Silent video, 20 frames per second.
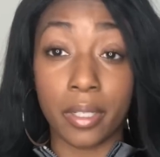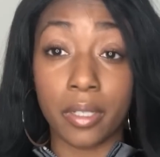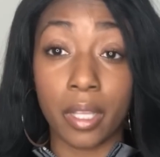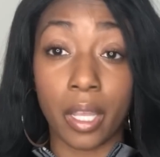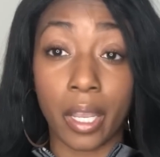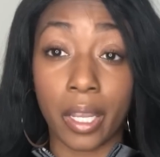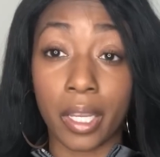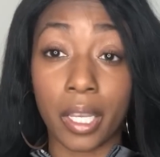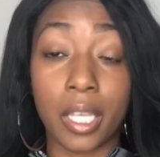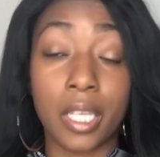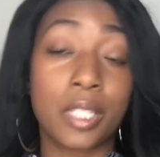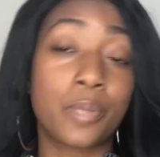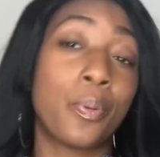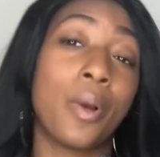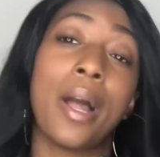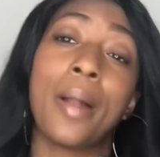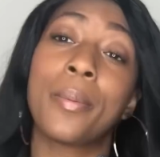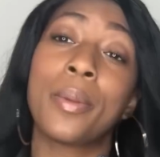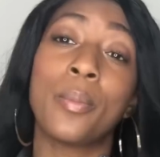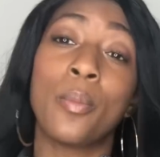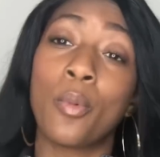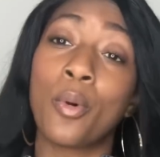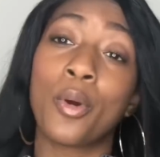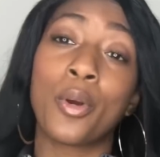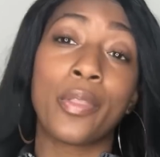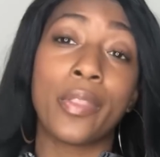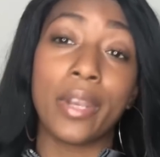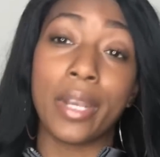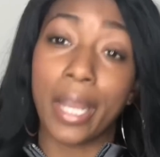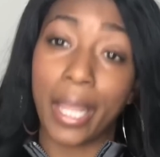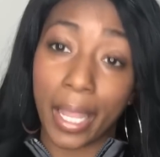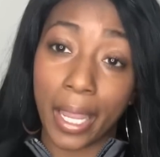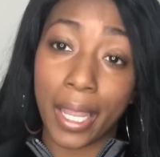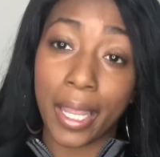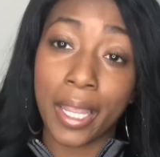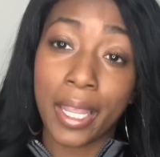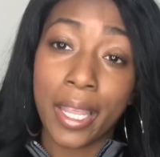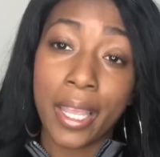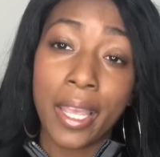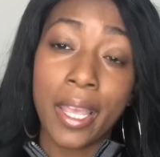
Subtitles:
Like, it's probably more than that.